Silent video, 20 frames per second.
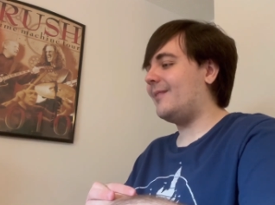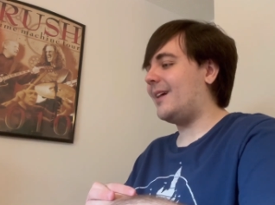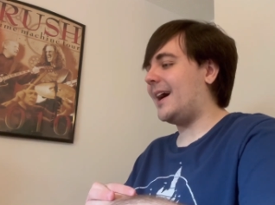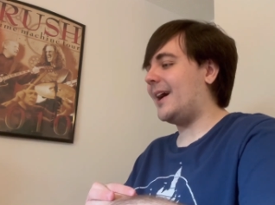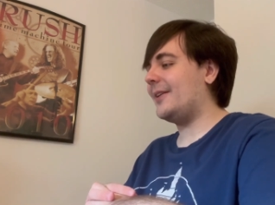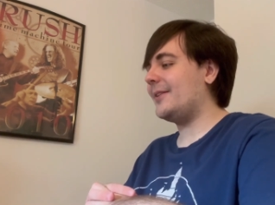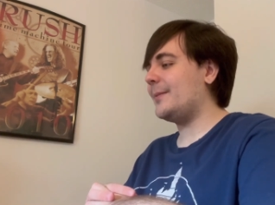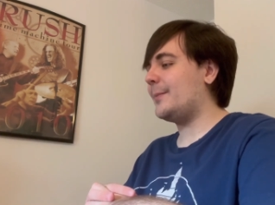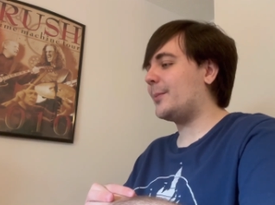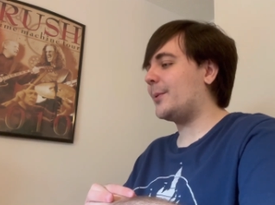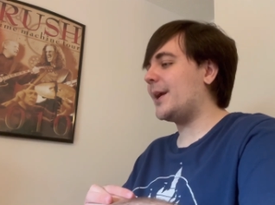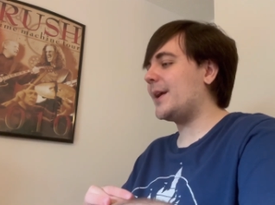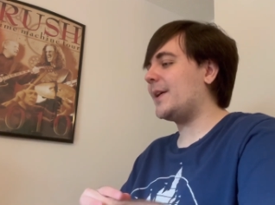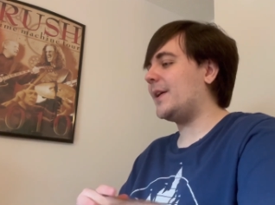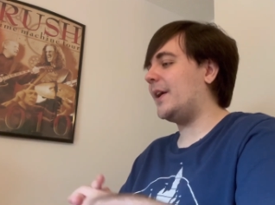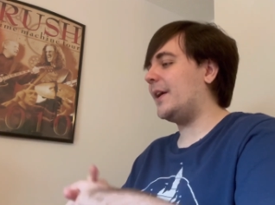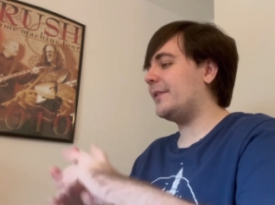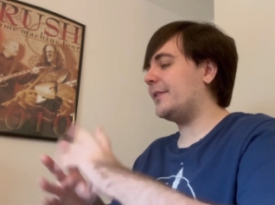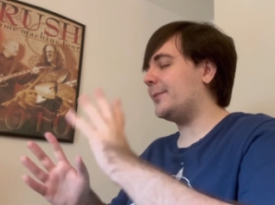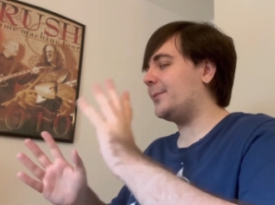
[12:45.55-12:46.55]
How did it break
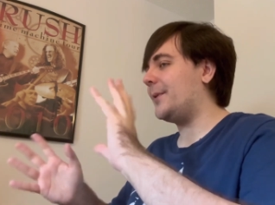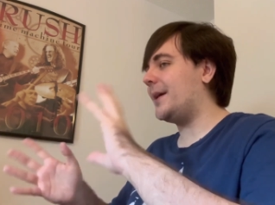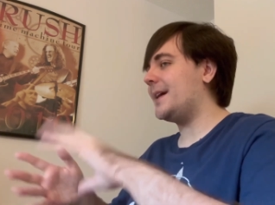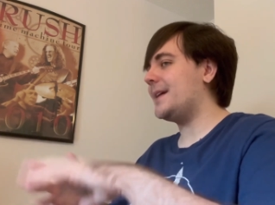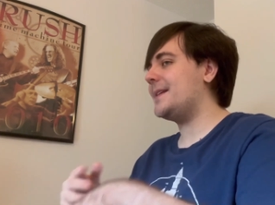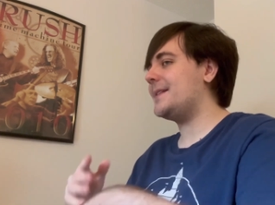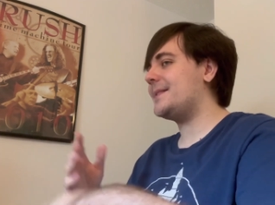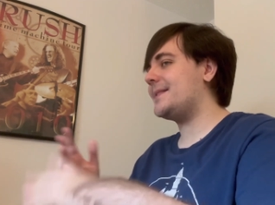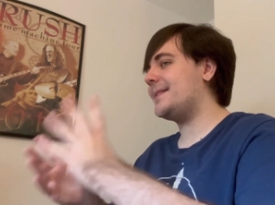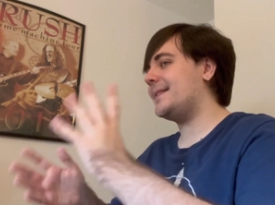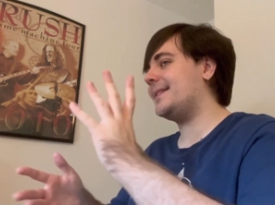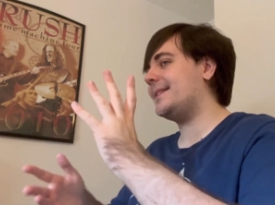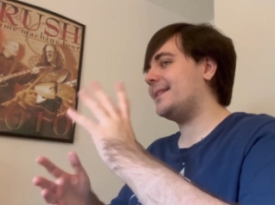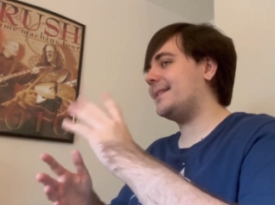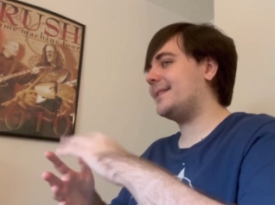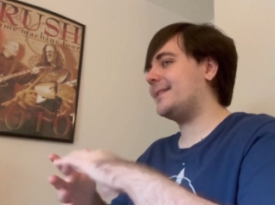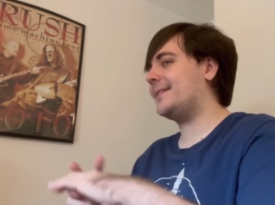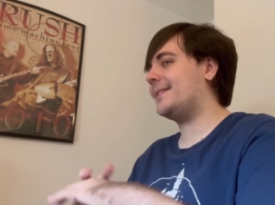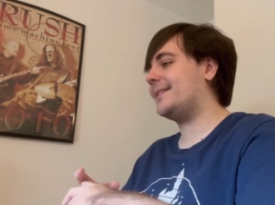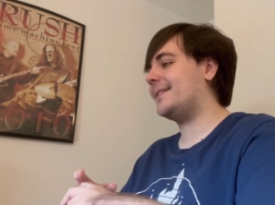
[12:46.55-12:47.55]
off, and why is
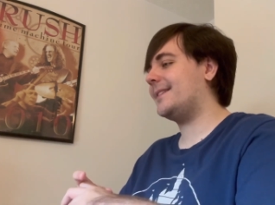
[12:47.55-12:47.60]
it?